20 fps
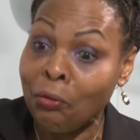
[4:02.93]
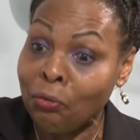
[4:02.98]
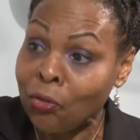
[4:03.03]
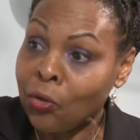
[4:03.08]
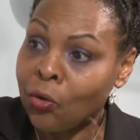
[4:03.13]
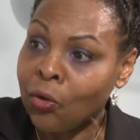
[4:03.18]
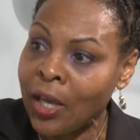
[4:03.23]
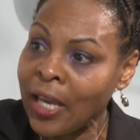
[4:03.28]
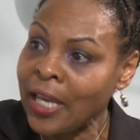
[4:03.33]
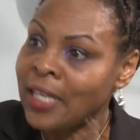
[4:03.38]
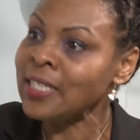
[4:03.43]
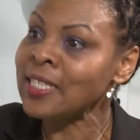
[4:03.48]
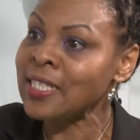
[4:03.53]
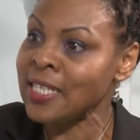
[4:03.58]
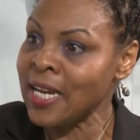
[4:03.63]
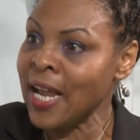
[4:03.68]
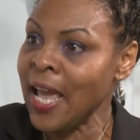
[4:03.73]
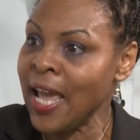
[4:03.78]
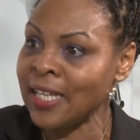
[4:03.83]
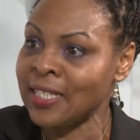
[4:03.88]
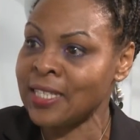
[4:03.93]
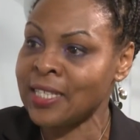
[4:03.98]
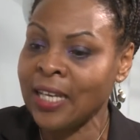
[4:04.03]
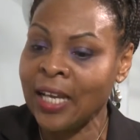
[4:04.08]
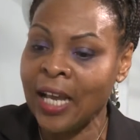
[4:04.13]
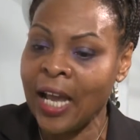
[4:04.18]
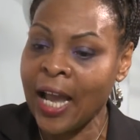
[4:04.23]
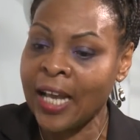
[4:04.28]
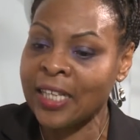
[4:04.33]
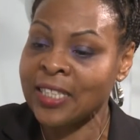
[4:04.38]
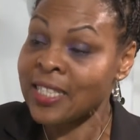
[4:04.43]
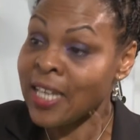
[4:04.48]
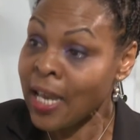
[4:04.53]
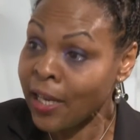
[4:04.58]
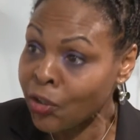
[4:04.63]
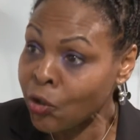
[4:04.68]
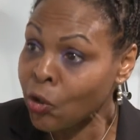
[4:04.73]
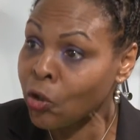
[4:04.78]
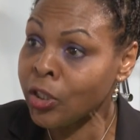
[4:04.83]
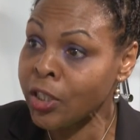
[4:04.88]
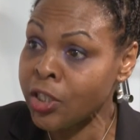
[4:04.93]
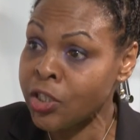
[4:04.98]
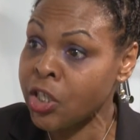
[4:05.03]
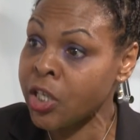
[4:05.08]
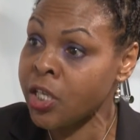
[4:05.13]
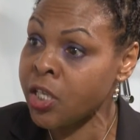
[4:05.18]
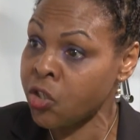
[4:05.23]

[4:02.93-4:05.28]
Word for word: the internet and technology